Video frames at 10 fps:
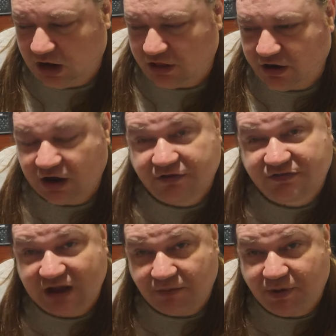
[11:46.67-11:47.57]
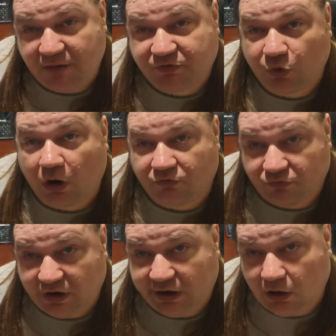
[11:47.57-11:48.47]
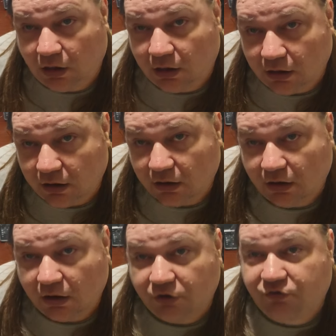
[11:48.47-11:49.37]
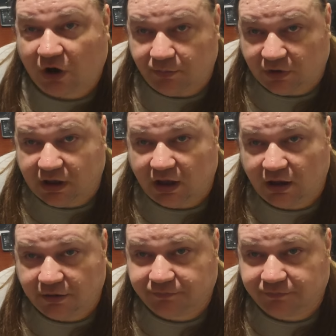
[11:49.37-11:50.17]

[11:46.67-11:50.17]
now they're going to step up to a real drum kit.